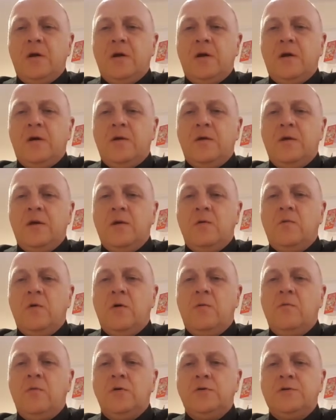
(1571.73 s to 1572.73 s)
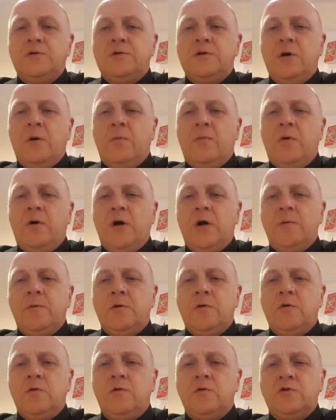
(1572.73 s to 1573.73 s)
I think what Mutton Chop Piper
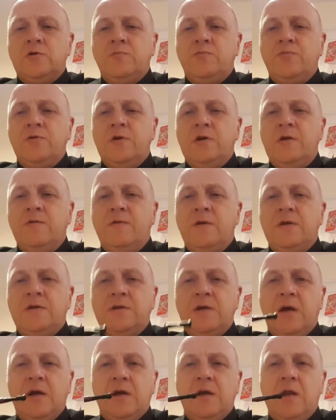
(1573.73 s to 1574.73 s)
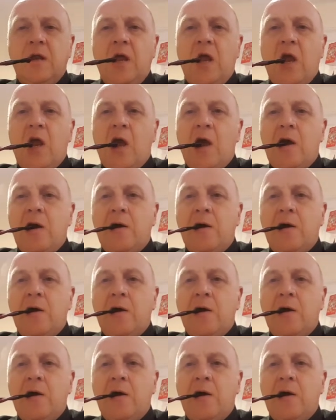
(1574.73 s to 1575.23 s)
calls a breathing technique.